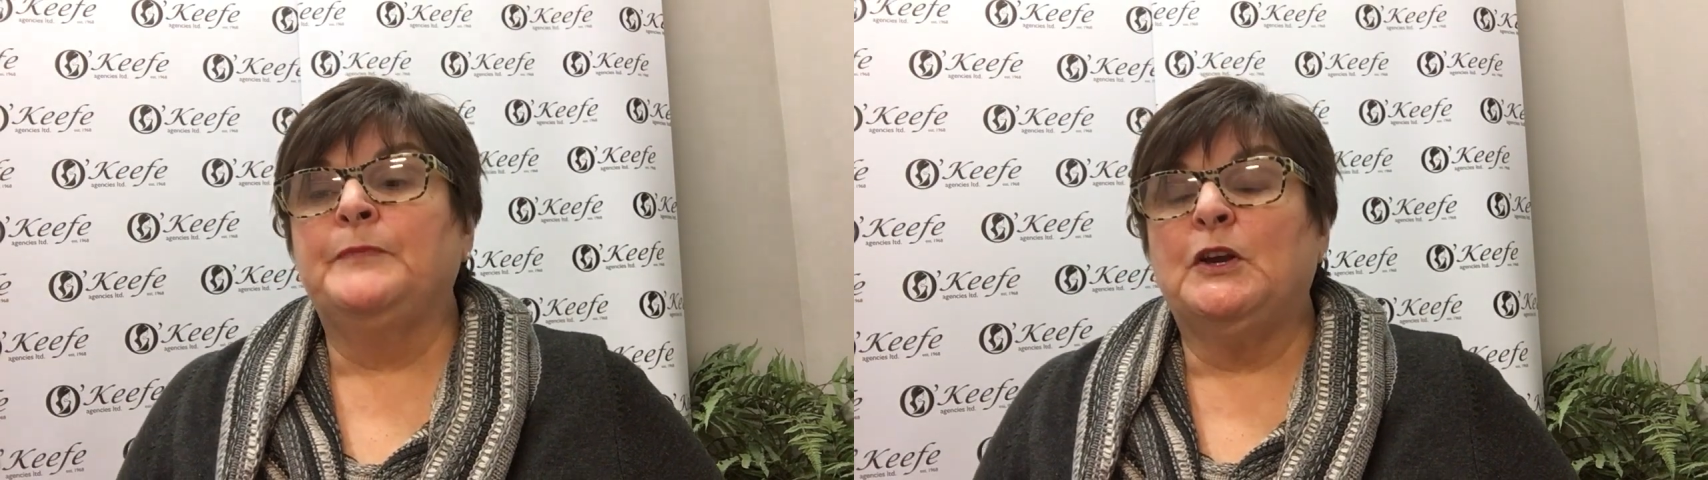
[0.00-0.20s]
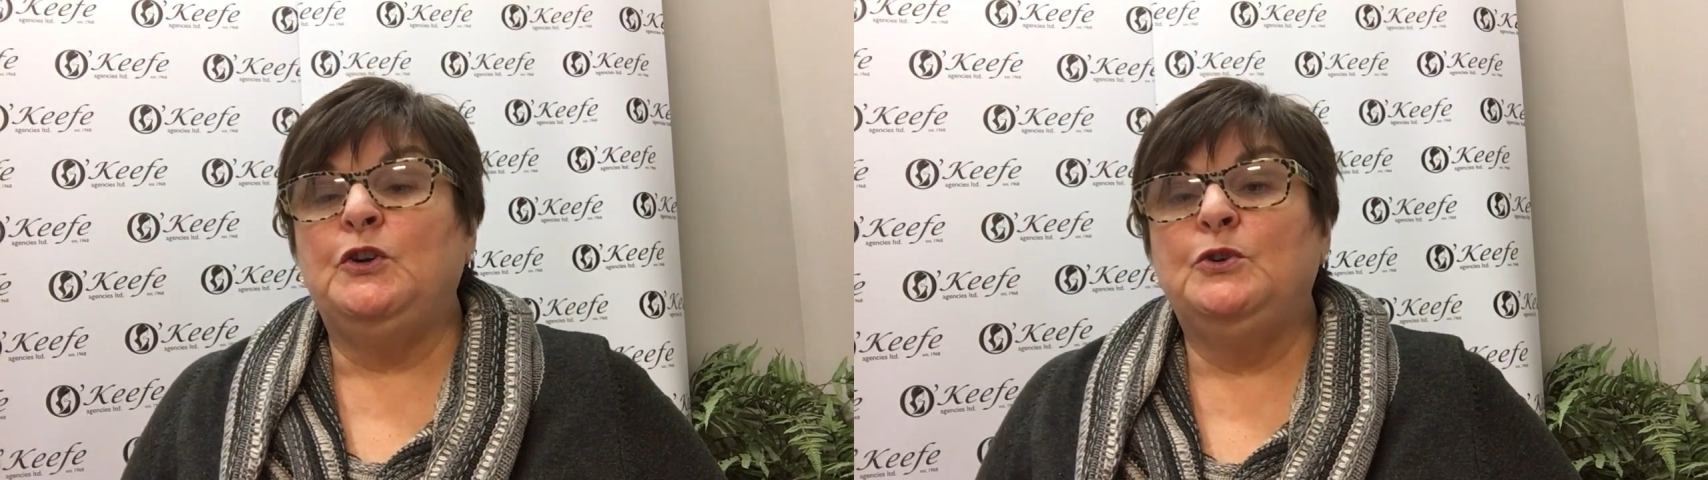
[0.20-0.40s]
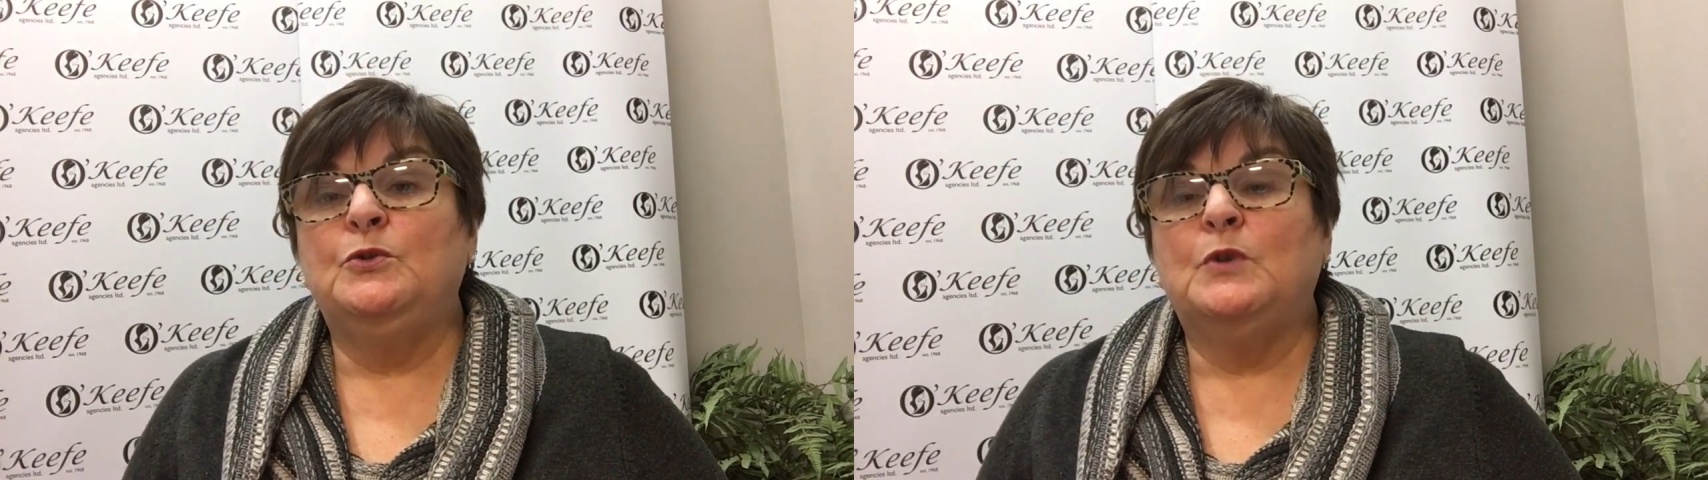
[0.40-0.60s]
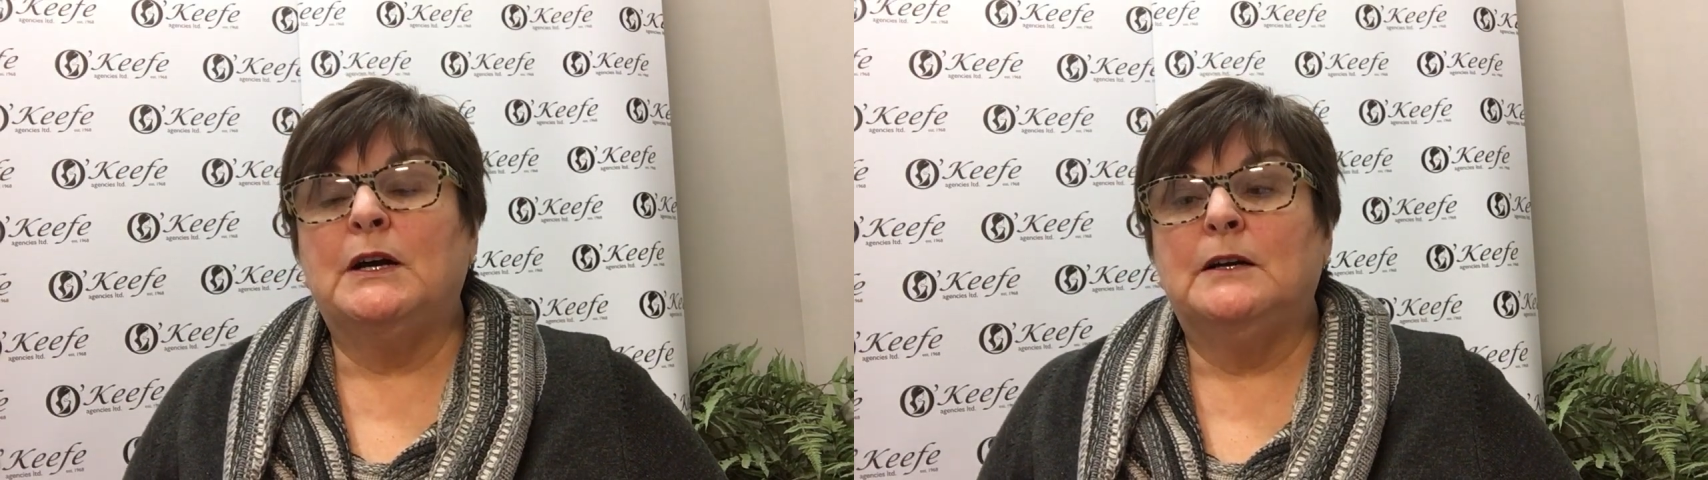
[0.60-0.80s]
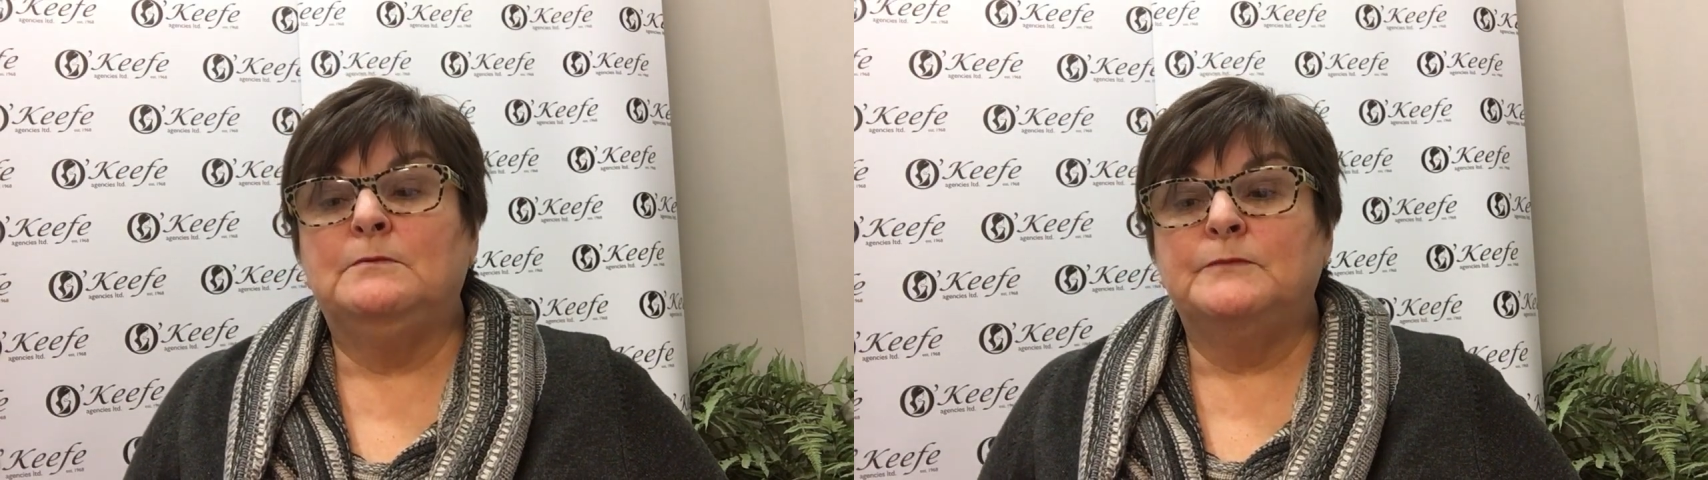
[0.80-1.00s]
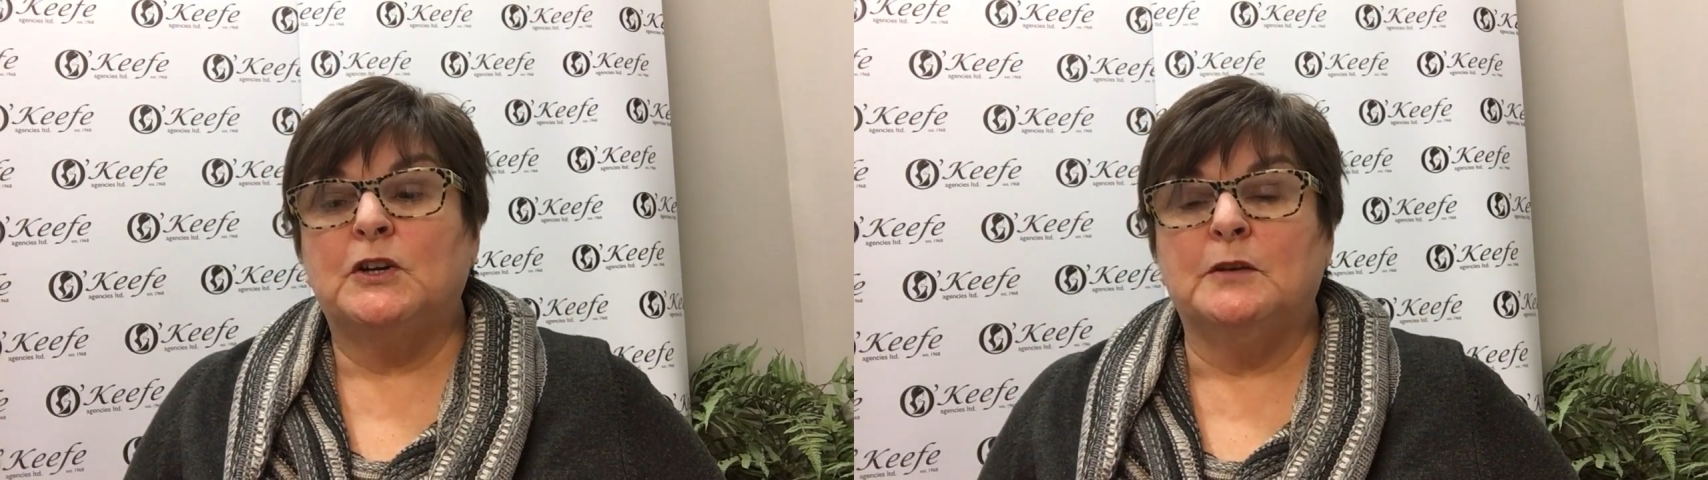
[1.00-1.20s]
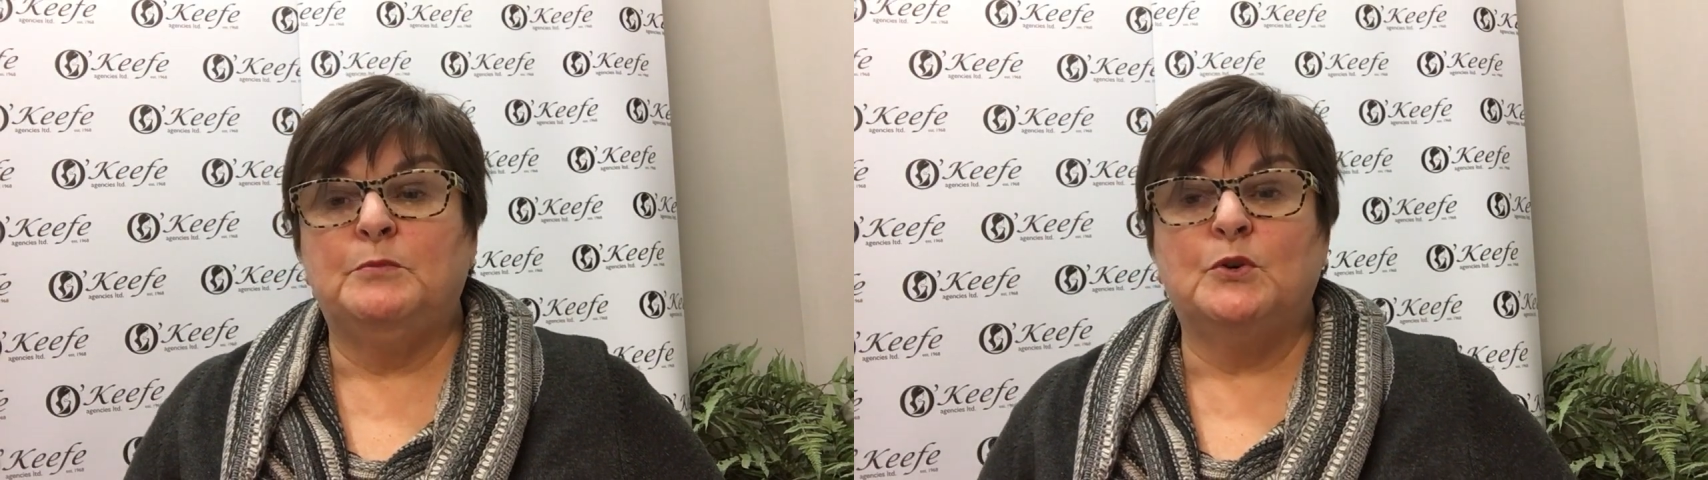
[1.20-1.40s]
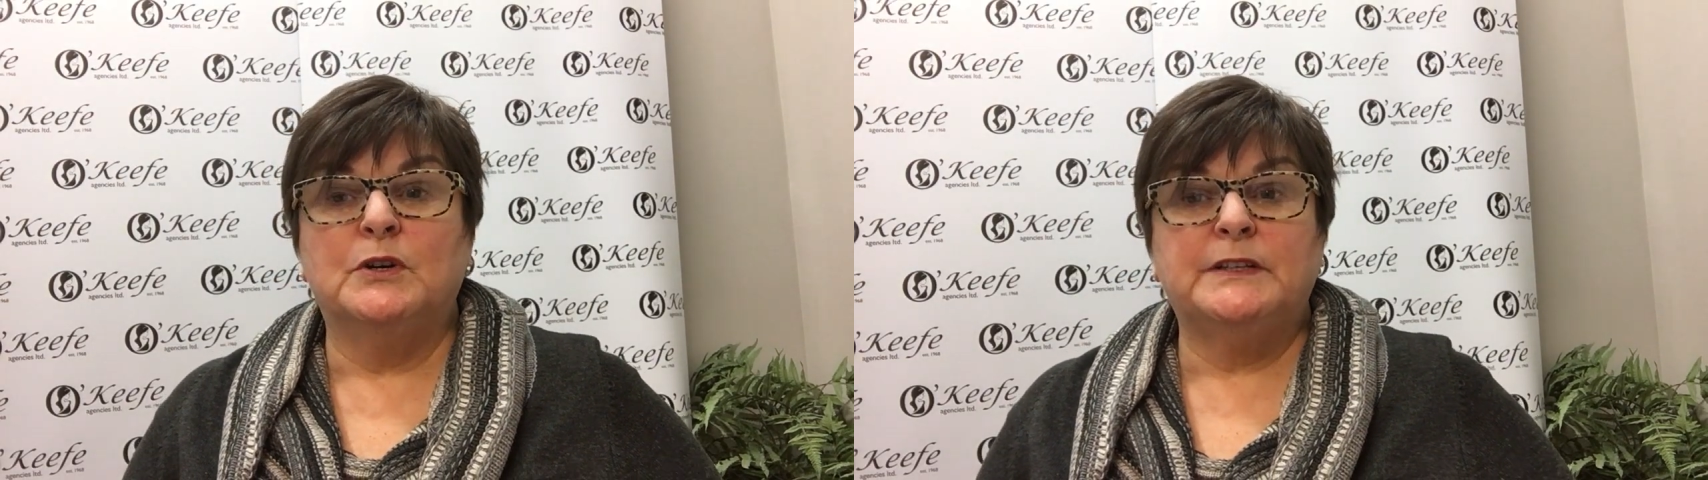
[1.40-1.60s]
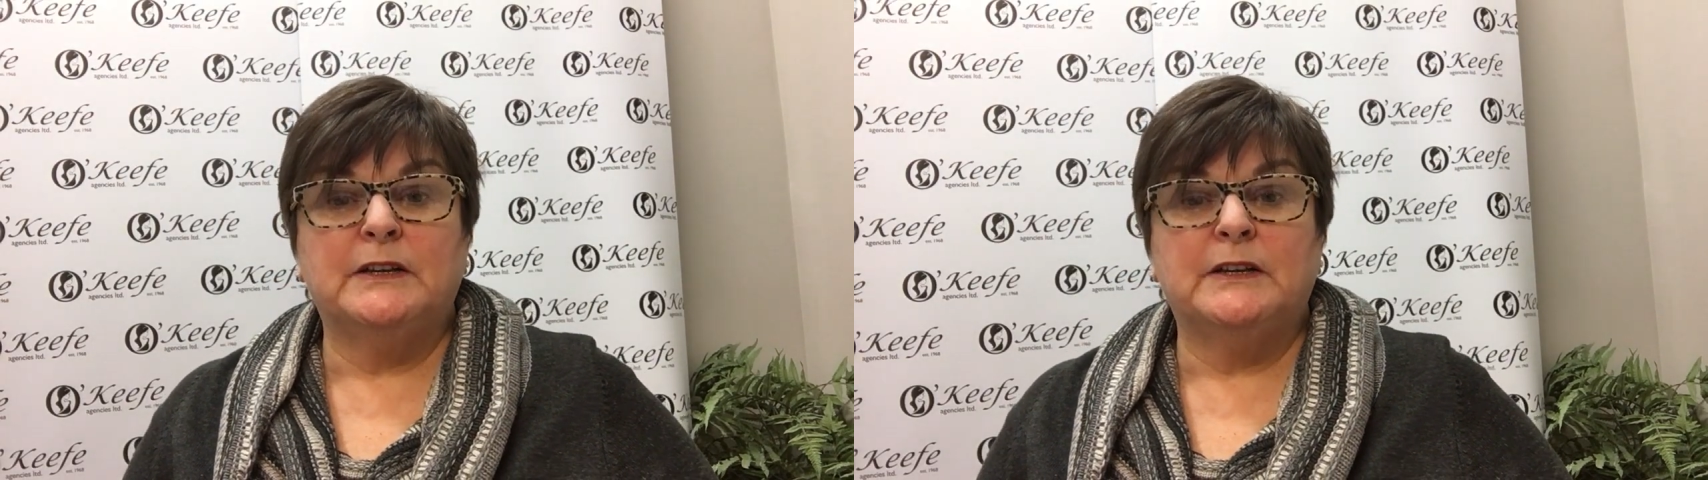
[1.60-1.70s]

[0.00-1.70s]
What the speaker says: You can pour it